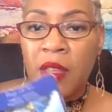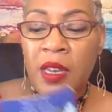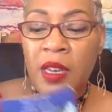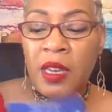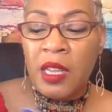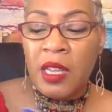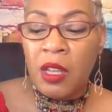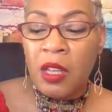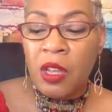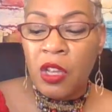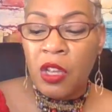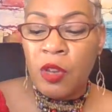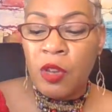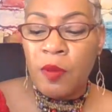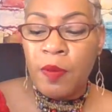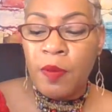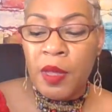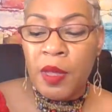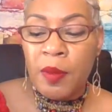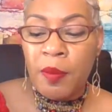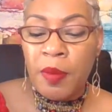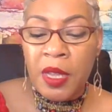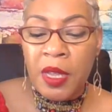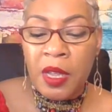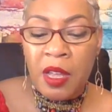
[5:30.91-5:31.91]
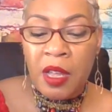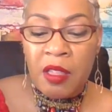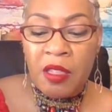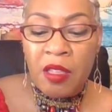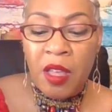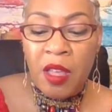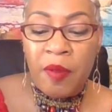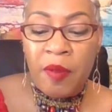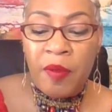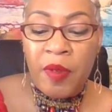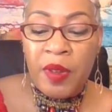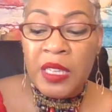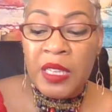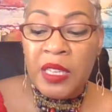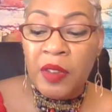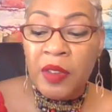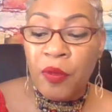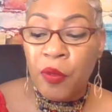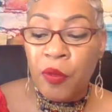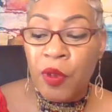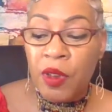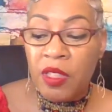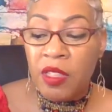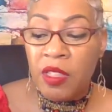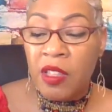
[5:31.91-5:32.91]
and it could be because of a
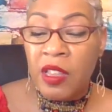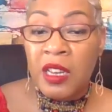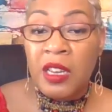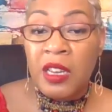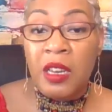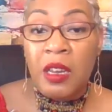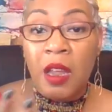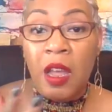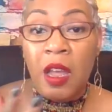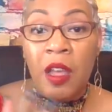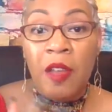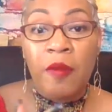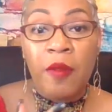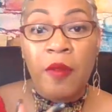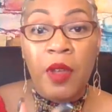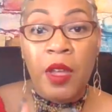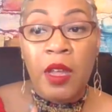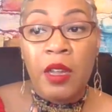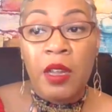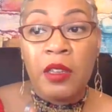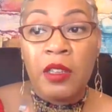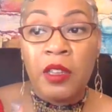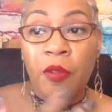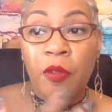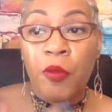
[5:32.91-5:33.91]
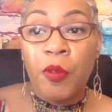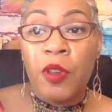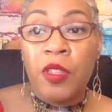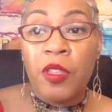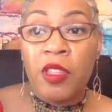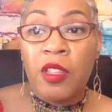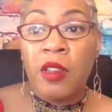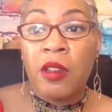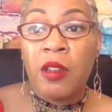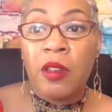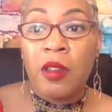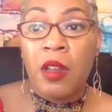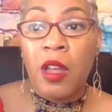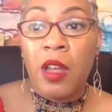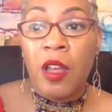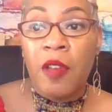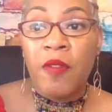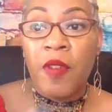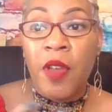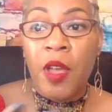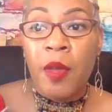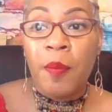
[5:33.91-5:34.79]
difference of